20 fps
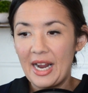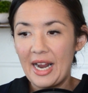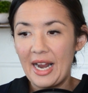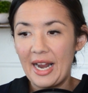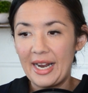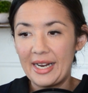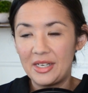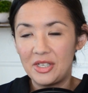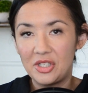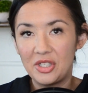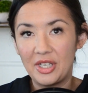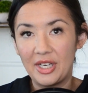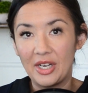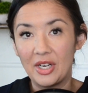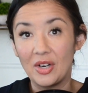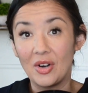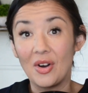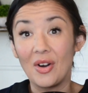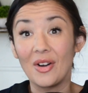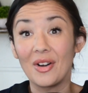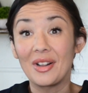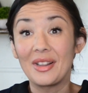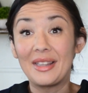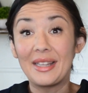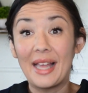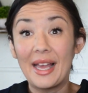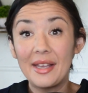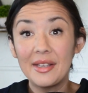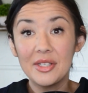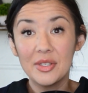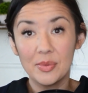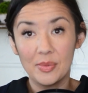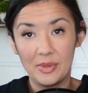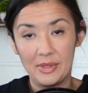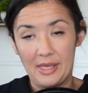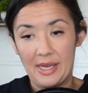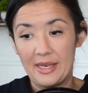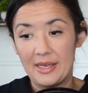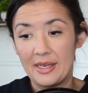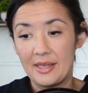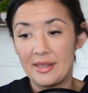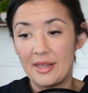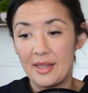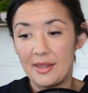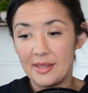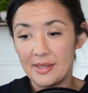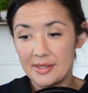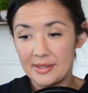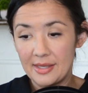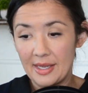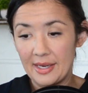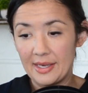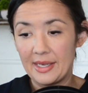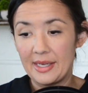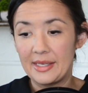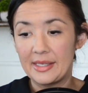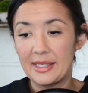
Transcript: and chair are less related than the second